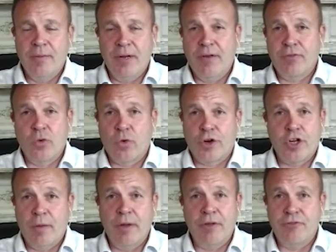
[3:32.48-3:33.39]
I mean, if they're
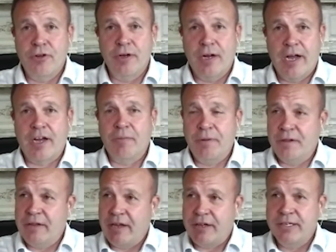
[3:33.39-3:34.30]
working on my yeah. foot, I could
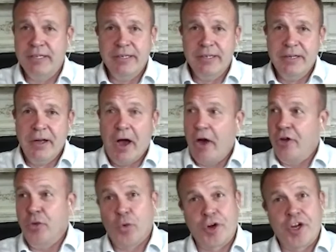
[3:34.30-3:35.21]
be like,
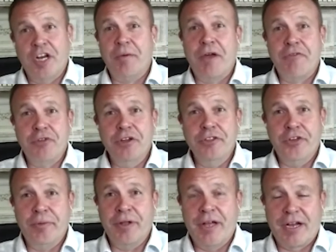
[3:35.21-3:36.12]
"Are you working on my
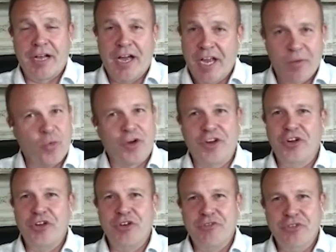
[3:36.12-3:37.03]
foot?" They'll be like, "I am
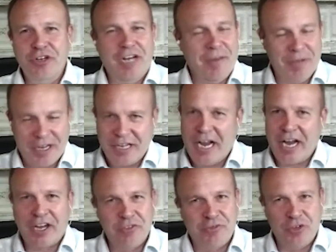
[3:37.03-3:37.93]
working on your foot." I'm like,
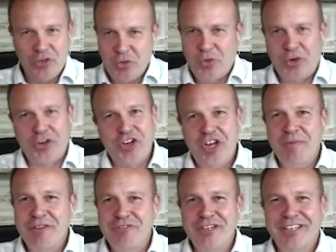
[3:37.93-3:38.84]
"I can feel you working
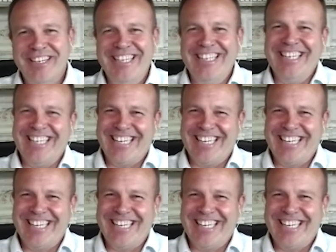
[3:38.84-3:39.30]
on my foot,"